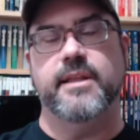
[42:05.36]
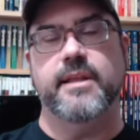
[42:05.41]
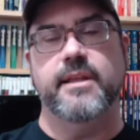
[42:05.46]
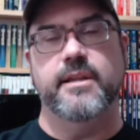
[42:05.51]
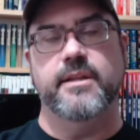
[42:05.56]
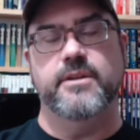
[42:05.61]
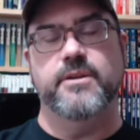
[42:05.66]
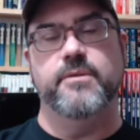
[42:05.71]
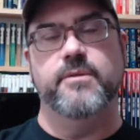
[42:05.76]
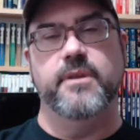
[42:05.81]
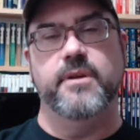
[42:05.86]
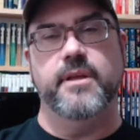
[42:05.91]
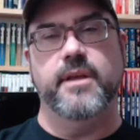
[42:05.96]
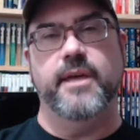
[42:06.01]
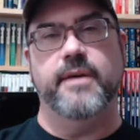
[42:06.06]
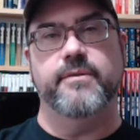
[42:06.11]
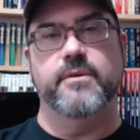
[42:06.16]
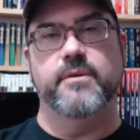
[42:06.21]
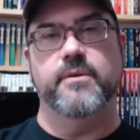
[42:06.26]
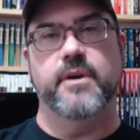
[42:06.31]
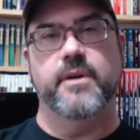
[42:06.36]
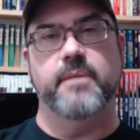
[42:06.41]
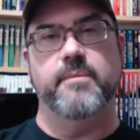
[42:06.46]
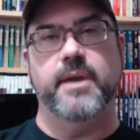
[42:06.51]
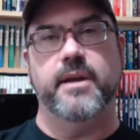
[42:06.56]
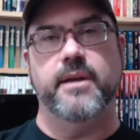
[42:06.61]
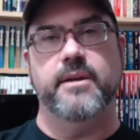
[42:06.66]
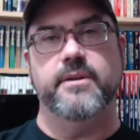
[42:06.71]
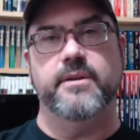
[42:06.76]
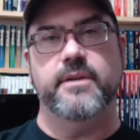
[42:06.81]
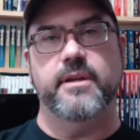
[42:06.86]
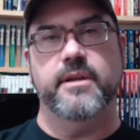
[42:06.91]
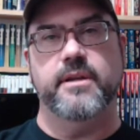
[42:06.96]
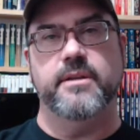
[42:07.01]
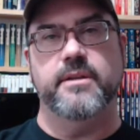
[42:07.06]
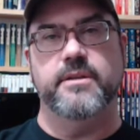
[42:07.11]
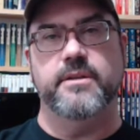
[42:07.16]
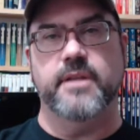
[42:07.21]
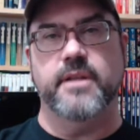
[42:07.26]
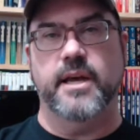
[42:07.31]
that you really have to worry about
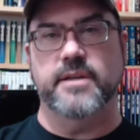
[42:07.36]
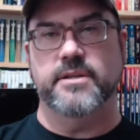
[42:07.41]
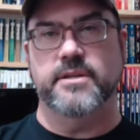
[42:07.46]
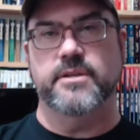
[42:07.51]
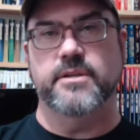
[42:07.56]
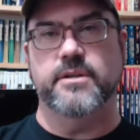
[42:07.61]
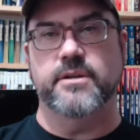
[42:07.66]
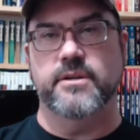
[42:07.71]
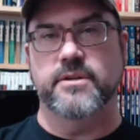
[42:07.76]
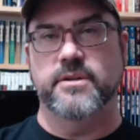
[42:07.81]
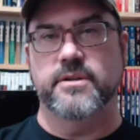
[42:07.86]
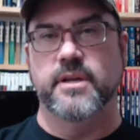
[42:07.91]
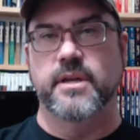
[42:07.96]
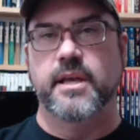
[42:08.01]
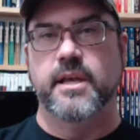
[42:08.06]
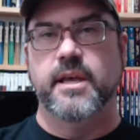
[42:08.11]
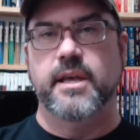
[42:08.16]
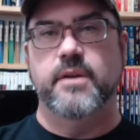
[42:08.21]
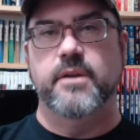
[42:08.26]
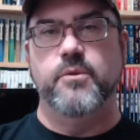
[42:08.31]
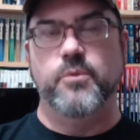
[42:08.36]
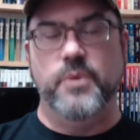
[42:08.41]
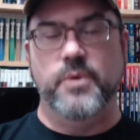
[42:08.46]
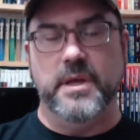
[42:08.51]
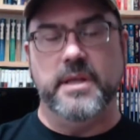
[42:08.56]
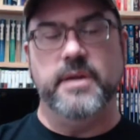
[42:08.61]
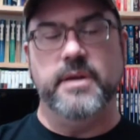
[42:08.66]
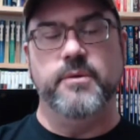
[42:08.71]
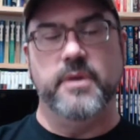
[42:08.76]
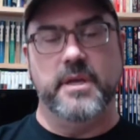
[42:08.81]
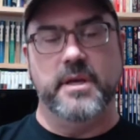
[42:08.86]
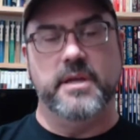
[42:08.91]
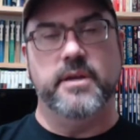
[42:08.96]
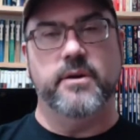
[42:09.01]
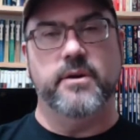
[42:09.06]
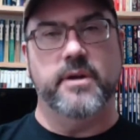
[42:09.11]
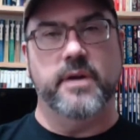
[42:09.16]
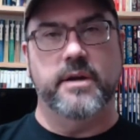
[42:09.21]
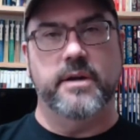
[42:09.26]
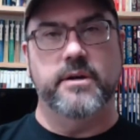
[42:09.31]
is licensors really, really
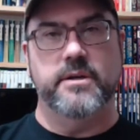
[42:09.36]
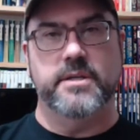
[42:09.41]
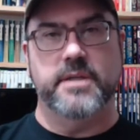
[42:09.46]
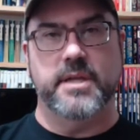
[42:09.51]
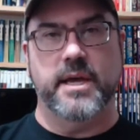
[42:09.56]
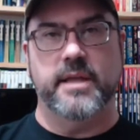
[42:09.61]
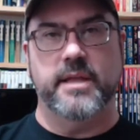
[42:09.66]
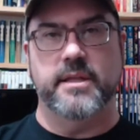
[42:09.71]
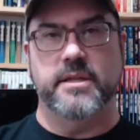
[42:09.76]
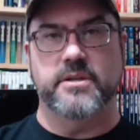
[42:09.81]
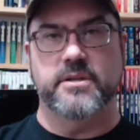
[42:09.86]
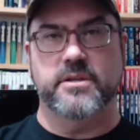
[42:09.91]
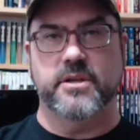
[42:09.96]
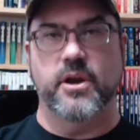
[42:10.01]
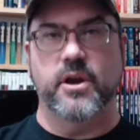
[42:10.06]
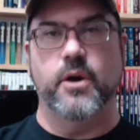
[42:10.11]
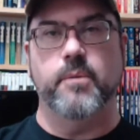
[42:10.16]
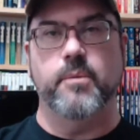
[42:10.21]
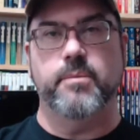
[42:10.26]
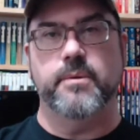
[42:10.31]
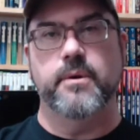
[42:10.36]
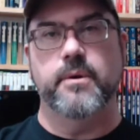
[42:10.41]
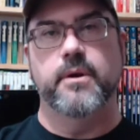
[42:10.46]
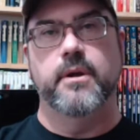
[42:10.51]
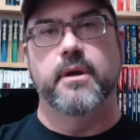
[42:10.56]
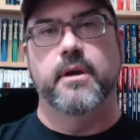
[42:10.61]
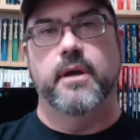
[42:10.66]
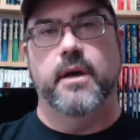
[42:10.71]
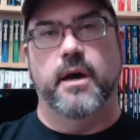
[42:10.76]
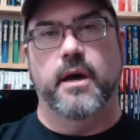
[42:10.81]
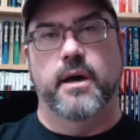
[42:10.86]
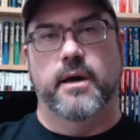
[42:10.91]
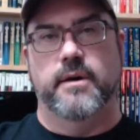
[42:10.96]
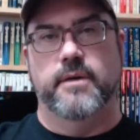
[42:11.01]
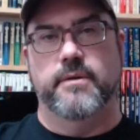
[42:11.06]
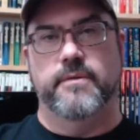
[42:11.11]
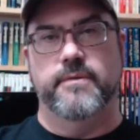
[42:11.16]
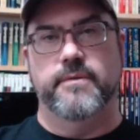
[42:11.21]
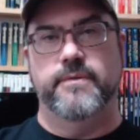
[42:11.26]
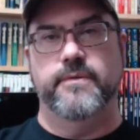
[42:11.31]
don't understand the scope
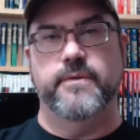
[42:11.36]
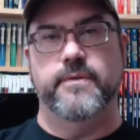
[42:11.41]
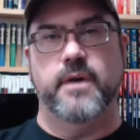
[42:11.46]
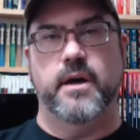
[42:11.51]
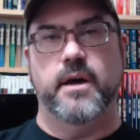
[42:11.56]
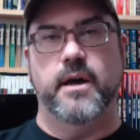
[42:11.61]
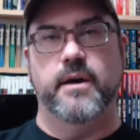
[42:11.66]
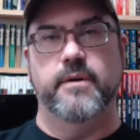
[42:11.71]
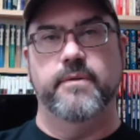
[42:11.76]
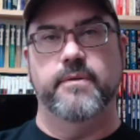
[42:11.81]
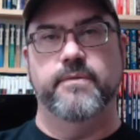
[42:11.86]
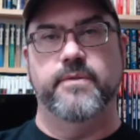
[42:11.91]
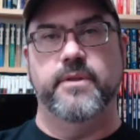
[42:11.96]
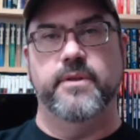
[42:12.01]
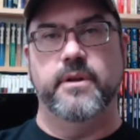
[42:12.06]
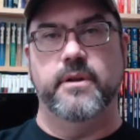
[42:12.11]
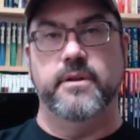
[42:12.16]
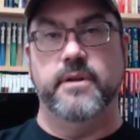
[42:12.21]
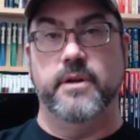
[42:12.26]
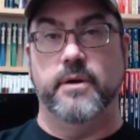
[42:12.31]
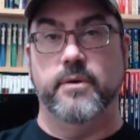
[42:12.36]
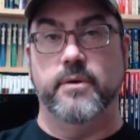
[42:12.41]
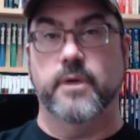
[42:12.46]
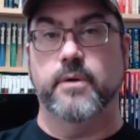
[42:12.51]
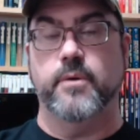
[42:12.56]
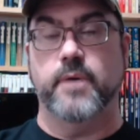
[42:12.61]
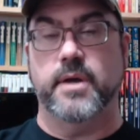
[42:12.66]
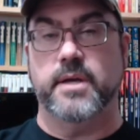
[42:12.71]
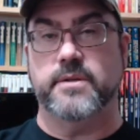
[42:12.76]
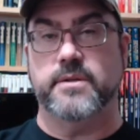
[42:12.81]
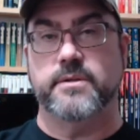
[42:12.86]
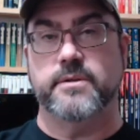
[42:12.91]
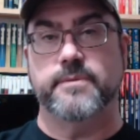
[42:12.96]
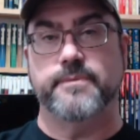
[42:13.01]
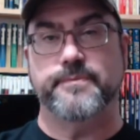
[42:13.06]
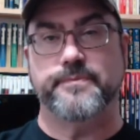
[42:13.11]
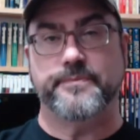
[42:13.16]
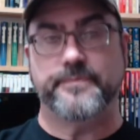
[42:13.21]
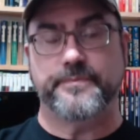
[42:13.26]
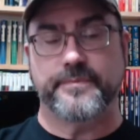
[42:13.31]
of their requests.
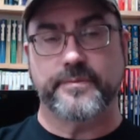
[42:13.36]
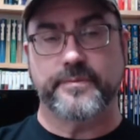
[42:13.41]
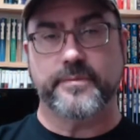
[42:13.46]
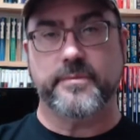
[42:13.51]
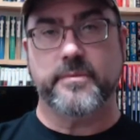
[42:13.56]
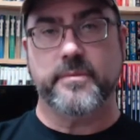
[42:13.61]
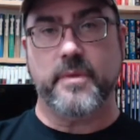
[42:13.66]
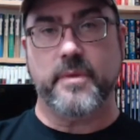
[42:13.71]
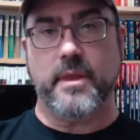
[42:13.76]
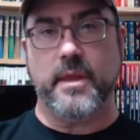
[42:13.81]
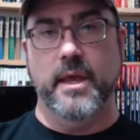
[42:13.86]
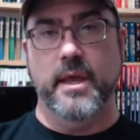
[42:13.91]
I'm